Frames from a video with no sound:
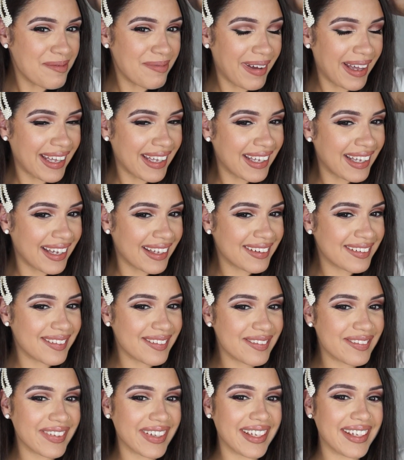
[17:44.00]
The
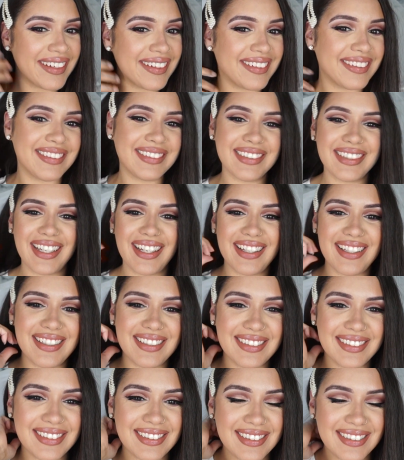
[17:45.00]
ghetto veil,
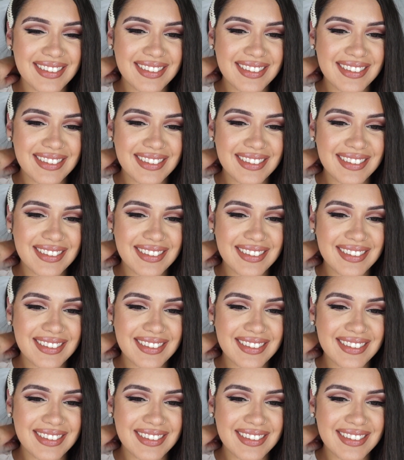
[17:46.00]
yes.